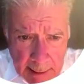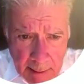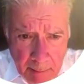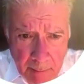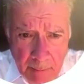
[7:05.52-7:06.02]

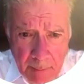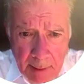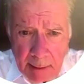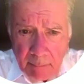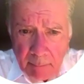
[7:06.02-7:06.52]
the
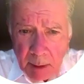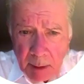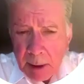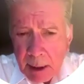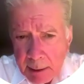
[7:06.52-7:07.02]

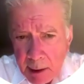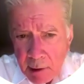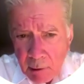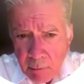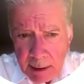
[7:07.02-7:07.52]

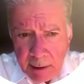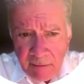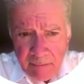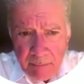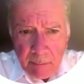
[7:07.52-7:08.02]
implantation rate
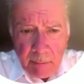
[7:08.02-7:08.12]
of